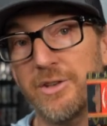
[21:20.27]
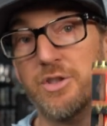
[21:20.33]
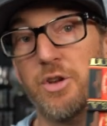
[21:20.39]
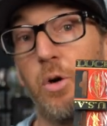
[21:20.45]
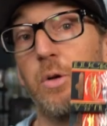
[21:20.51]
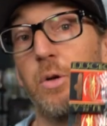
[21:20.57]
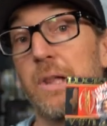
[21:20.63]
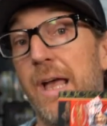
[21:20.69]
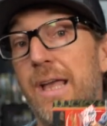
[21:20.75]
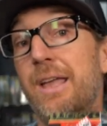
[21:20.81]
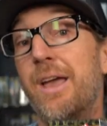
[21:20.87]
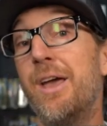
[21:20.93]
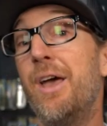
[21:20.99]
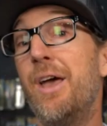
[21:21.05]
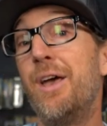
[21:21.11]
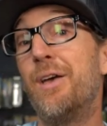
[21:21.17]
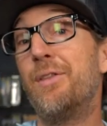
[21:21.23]
So like
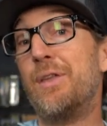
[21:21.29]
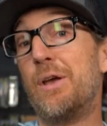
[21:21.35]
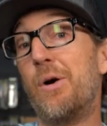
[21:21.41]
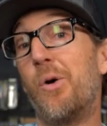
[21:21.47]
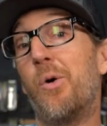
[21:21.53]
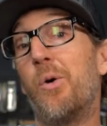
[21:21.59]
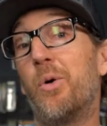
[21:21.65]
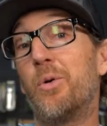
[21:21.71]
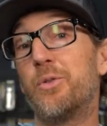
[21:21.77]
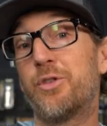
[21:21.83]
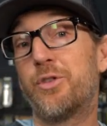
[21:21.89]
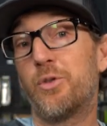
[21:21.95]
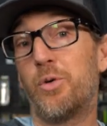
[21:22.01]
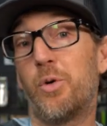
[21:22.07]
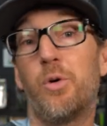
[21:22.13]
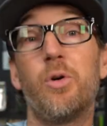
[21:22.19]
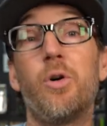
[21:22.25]
the old
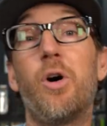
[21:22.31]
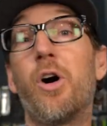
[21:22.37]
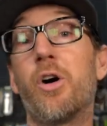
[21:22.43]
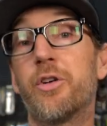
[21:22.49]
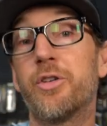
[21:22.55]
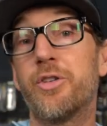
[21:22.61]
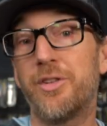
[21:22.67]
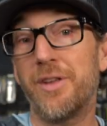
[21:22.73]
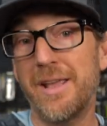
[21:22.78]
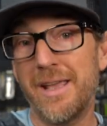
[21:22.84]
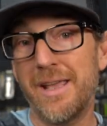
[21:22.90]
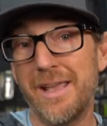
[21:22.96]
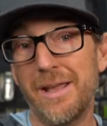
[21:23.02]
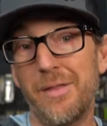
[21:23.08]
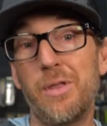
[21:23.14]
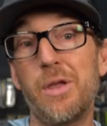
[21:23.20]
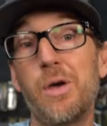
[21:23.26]
school
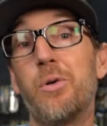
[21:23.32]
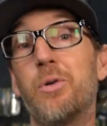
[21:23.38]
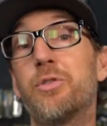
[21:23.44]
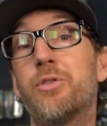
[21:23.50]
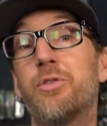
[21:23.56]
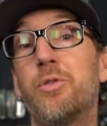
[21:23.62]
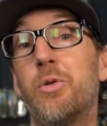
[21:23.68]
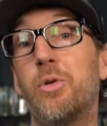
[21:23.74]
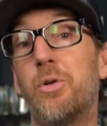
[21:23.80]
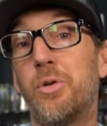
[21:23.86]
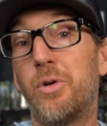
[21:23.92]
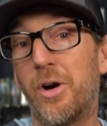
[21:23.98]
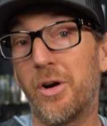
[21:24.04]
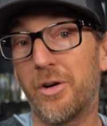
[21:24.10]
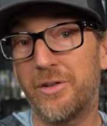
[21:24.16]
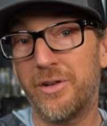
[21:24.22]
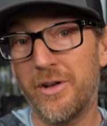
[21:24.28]
RC and the old school
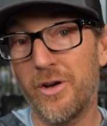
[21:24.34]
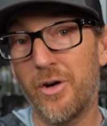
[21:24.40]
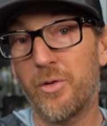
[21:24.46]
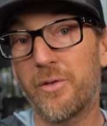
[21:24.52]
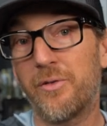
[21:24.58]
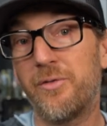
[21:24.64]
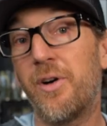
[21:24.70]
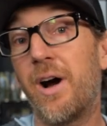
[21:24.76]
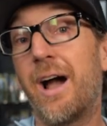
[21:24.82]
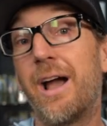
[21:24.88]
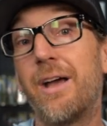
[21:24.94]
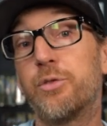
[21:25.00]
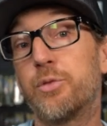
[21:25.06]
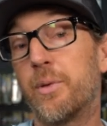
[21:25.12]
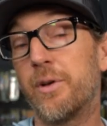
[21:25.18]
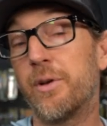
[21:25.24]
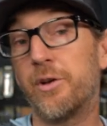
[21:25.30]
RTO
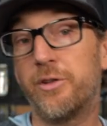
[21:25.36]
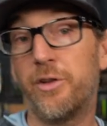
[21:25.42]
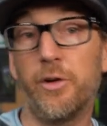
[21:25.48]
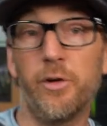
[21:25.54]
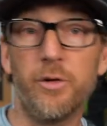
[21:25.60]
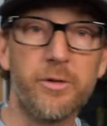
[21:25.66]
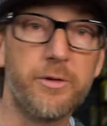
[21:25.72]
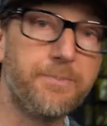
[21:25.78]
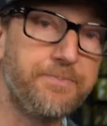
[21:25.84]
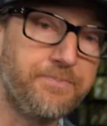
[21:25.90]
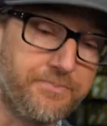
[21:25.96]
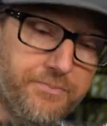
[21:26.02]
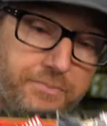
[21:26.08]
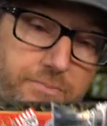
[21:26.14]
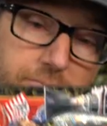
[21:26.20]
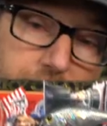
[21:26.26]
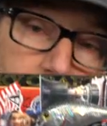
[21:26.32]
1.5s, where they're tuned,
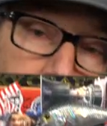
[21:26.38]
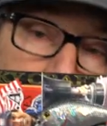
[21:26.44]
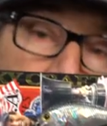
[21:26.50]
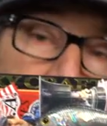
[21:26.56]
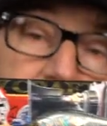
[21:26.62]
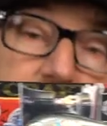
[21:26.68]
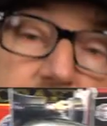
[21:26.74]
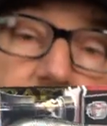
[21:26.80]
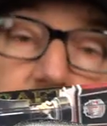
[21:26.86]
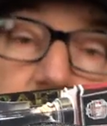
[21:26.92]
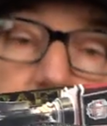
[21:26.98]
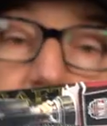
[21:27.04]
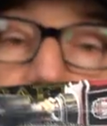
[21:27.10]
these guys are